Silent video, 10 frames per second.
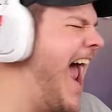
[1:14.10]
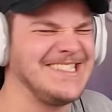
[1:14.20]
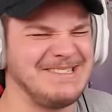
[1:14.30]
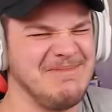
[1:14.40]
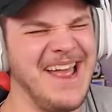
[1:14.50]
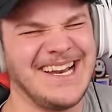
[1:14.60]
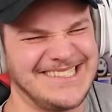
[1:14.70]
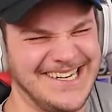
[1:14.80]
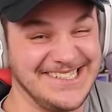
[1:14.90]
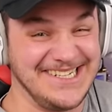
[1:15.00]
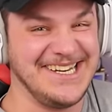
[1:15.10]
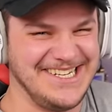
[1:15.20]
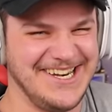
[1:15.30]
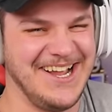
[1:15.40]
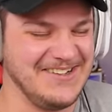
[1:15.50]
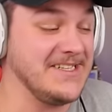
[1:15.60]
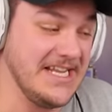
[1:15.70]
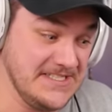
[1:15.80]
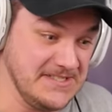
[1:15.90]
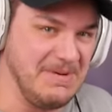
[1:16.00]
Smash it as in, you know,
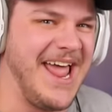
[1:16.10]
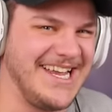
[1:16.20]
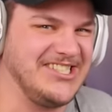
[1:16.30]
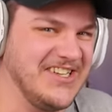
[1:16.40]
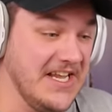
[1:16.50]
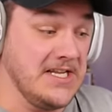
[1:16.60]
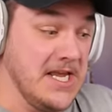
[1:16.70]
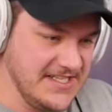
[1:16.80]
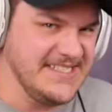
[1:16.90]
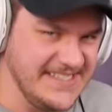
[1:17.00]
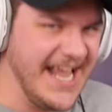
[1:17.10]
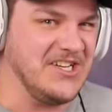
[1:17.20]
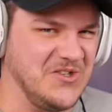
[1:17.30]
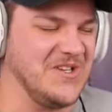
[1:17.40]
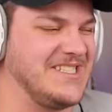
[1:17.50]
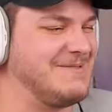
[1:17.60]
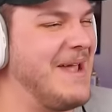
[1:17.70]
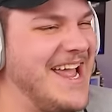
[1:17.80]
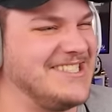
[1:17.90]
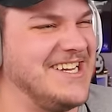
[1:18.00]
like smashed it, like sexually
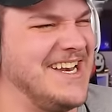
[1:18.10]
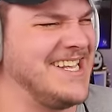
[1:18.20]
smashed it.